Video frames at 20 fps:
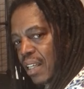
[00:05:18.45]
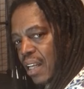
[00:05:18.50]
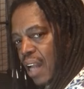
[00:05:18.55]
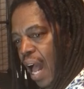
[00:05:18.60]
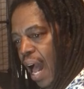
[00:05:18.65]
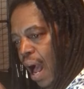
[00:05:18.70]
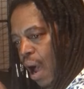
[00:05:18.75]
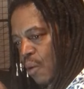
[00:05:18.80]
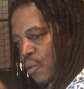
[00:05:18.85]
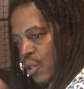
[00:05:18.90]

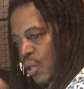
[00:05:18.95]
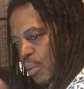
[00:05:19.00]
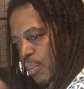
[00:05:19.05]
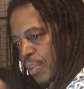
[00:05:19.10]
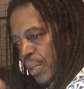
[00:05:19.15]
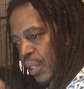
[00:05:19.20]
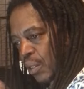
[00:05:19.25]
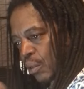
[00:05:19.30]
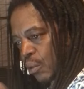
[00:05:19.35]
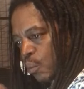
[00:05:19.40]
how your
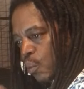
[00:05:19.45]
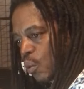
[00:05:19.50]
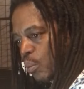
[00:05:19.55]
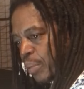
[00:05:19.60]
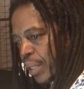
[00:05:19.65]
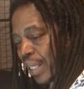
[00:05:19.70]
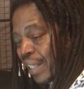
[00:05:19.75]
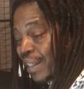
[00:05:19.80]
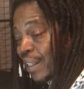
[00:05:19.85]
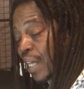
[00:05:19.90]
build will
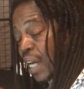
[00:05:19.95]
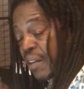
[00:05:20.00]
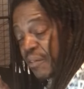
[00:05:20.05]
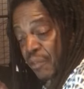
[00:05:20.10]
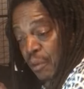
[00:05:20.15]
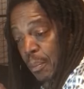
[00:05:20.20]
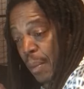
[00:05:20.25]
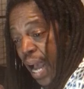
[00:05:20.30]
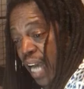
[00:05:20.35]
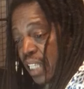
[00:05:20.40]
be. Again,
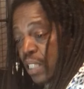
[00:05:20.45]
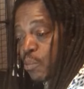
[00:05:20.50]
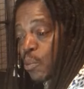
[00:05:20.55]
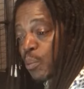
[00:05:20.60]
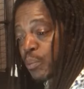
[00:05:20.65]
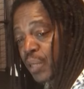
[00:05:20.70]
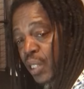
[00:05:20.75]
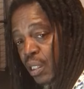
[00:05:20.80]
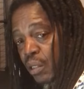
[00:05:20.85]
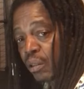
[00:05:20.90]
for
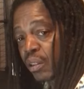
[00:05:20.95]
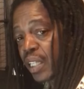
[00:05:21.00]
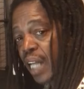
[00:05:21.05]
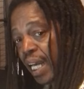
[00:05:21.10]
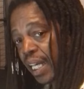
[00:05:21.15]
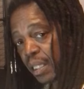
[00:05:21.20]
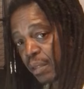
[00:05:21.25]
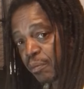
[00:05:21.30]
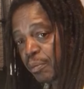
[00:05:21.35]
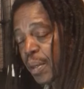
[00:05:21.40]
maximum yield,
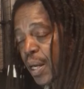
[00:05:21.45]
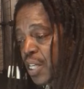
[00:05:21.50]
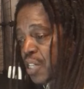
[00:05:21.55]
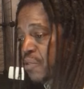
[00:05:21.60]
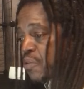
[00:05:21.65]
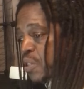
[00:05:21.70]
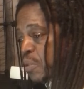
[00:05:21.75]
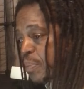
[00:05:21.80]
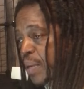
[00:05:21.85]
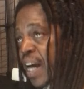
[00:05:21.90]
negative
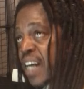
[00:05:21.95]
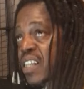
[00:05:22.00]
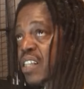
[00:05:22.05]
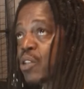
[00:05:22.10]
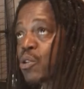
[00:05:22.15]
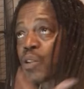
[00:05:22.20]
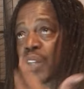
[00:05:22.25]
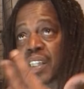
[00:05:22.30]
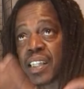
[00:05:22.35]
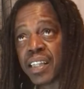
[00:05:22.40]
pressure is best.
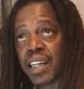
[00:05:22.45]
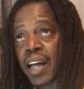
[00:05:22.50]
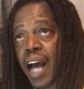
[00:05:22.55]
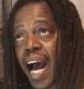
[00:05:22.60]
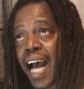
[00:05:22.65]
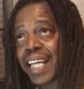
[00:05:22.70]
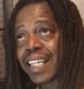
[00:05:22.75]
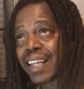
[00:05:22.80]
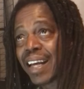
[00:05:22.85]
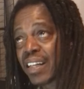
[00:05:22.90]
You can
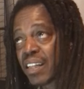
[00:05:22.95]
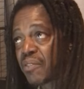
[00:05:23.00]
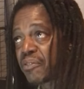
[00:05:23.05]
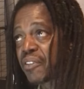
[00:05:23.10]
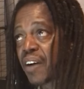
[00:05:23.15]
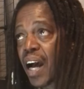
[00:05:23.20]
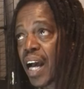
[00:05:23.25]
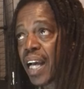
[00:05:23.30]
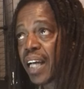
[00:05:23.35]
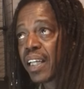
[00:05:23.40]

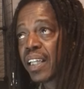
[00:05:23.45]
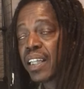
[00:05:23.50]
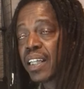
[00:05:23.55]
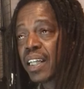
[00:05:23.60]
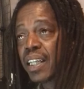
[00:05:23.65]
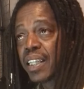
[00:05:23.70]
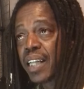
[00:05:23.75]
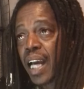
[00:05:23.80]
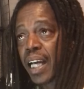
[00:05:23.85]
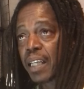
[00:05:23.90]
identify
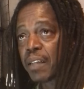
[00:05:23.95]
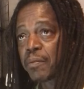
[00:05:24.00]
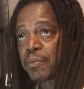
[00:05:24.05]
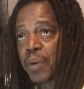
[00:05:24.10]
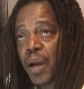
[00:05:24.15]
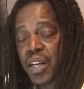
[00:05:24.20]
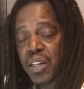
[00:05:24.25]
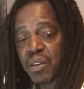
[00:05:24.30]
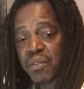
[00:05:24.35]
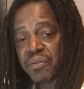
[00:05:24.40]
negative
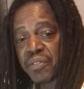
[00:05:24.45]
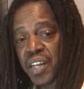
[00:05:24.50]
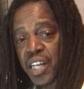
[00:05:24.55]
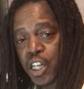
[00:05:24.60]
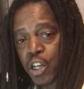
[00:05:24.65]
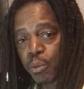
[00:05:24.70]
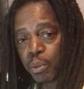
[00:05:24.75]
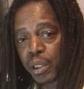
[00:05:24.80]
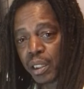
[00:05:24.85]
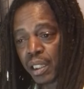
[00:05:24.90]
pressure
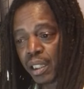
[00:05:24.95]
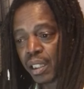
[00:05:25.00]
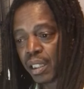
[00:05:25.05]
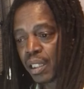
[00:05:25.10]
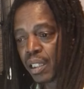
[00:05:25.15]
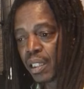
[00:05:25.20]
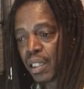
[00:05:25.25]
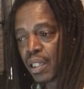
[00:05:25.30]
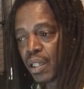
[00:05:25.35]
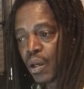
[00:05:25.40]
visually
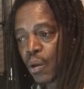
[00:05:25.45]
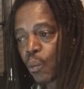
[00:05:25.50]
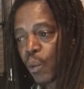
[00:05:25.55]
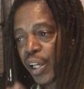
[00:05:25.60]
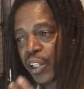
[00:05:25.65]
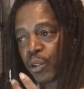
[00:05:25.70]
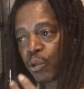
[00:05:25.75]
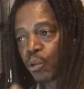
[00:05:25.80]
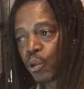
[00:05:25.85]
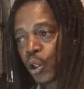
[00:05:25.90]

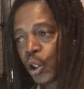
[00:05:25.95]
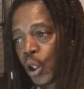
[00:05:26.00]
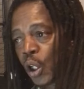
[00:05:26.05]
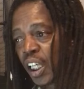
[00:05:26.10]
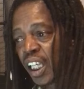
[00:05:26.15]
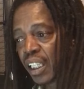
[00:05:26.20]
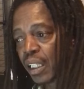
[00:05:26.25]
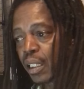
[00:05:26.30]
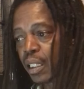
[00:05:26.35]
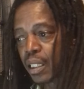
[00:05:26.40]
when you
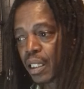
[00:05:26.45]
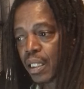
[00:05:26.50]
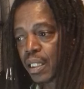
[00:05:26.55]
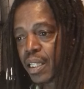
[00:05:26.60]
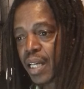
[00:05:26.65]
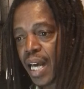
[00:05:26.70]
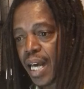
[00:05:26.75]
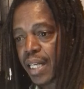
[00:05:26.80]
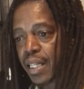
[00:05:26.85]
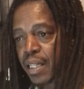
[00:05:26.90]
look at the
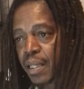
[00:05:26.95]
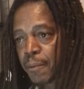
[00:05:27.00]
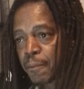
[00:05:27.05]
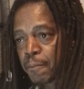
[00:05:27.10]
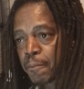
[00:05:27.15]
tent,